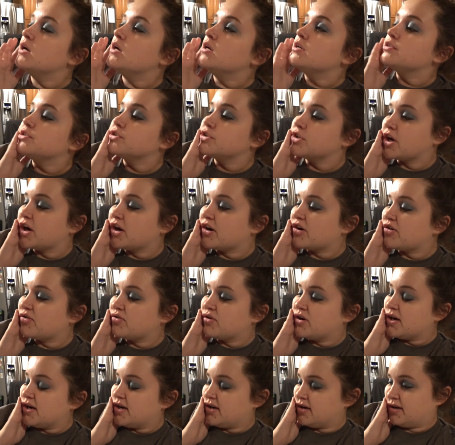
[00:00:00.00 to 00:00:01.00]

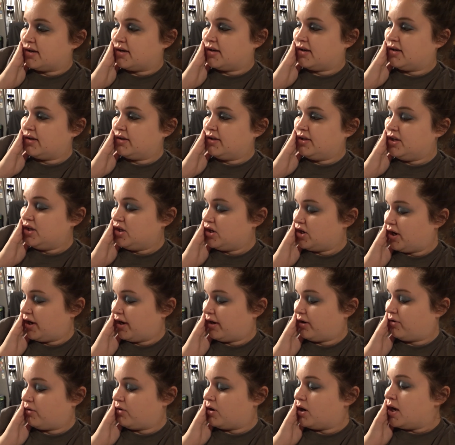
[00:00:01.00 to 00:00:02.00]
So, you
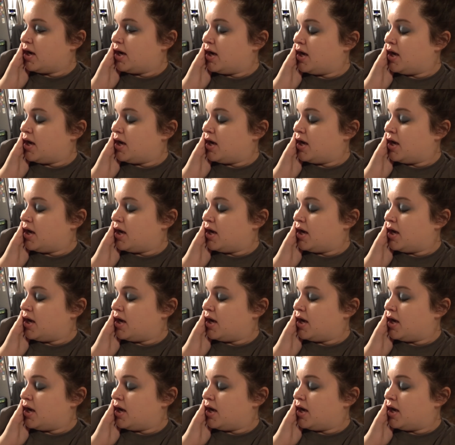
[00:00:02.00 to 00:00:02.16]
know,